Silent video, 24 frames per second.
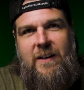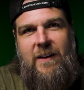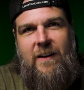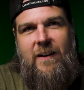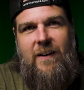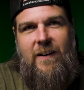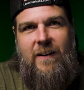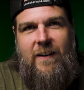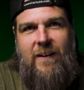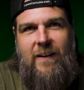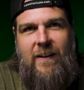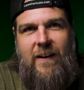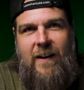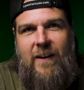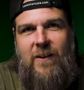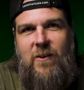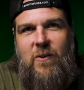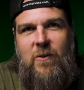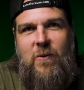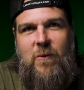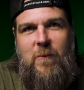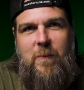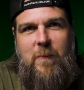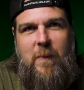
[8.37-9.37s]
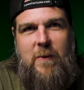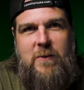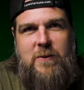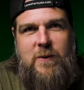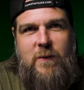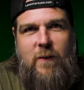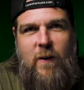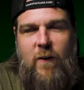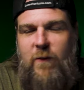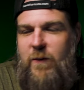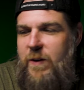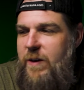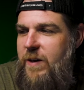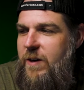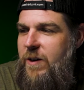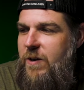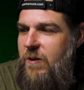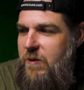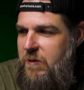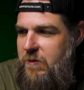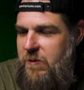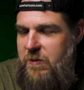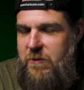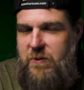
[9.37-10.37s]
I know most of our
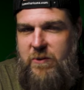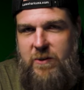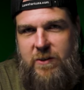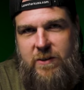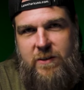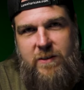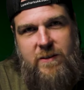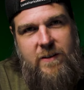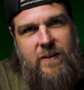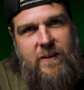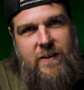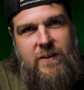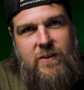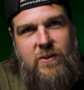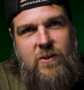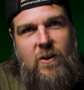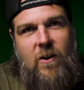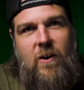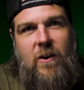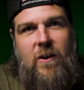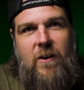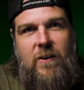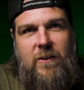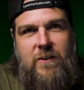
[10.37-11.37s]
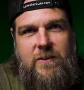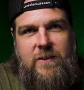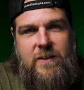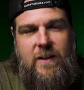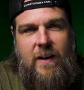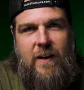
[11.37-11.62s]
videos are just installs